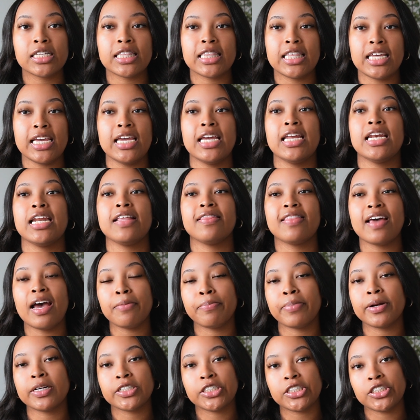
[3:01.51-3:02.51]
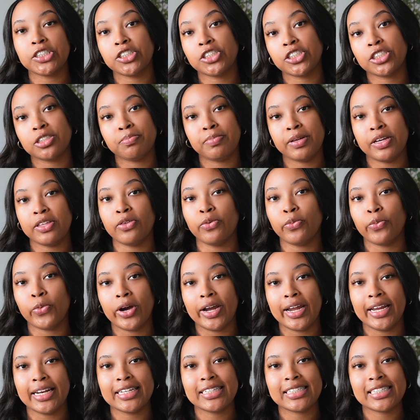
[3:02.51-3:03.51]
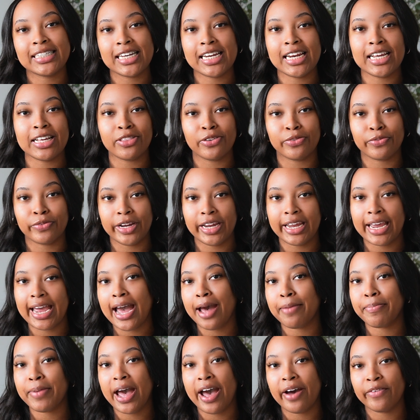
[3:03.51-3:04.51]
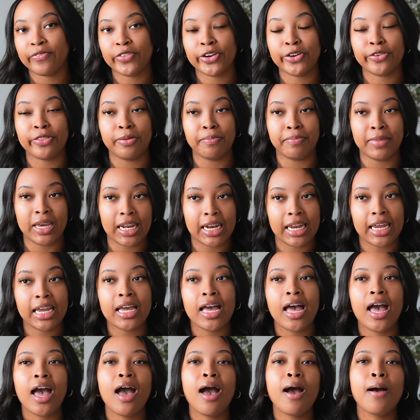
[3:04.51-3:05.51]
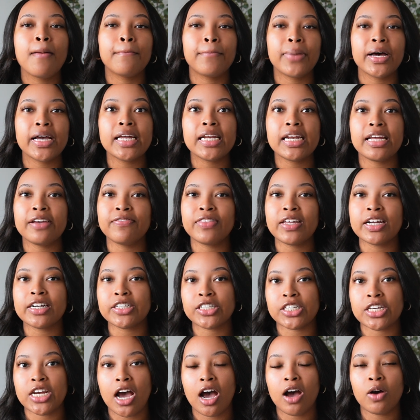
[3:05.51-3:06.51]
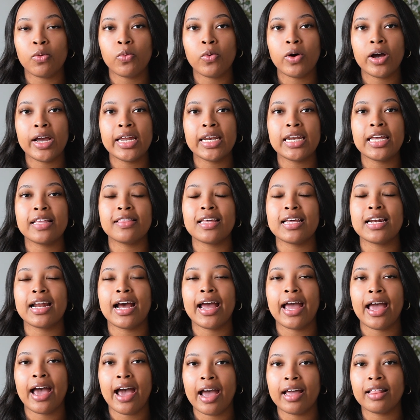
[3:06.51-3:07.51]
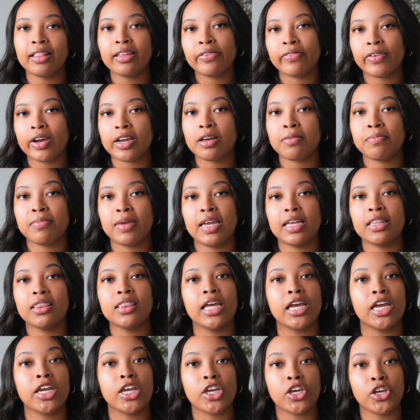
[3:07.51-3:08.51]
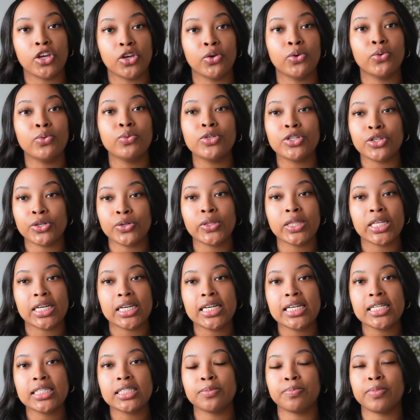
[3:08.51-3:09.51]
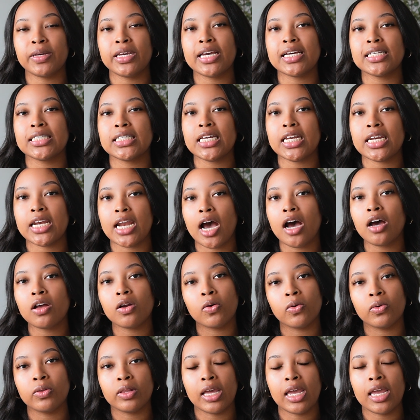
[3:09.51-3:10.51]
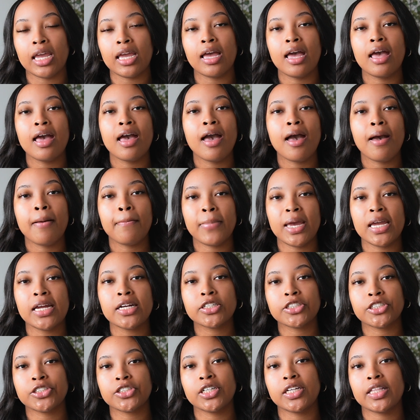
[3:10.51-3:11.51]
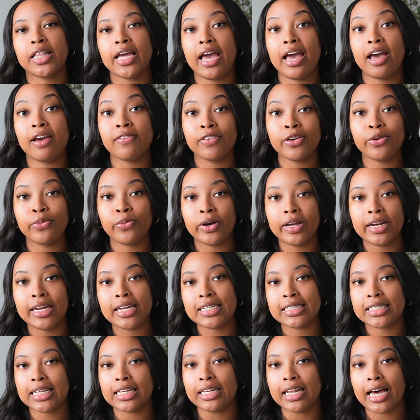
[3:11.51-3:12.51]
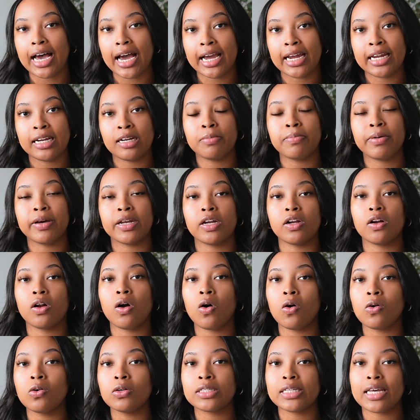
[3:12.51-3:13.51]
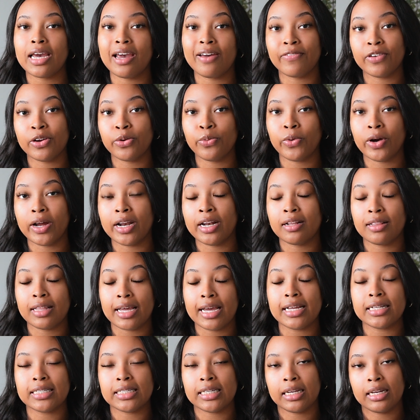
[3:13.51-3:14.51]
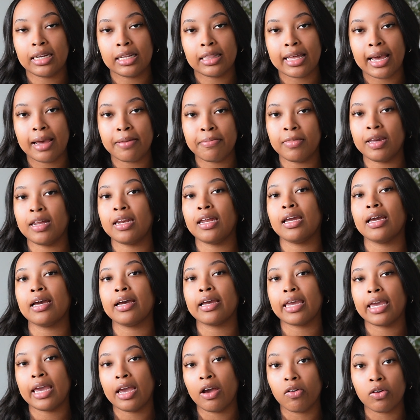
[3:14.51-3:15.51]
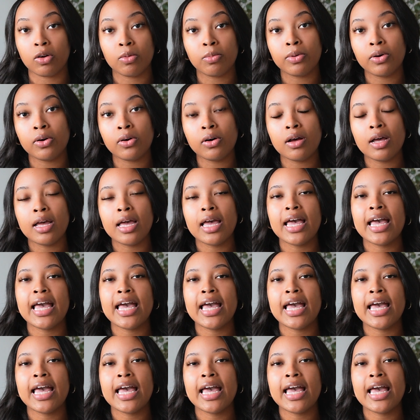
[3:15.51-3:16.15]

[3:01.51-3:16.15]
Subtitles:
then that person should be the one sending the recap after the meeting. But if there's not one, then I highly recommend that you do this because it not only makes sure that everyone is aligned, but it holds everyone that attended that meeting accountable.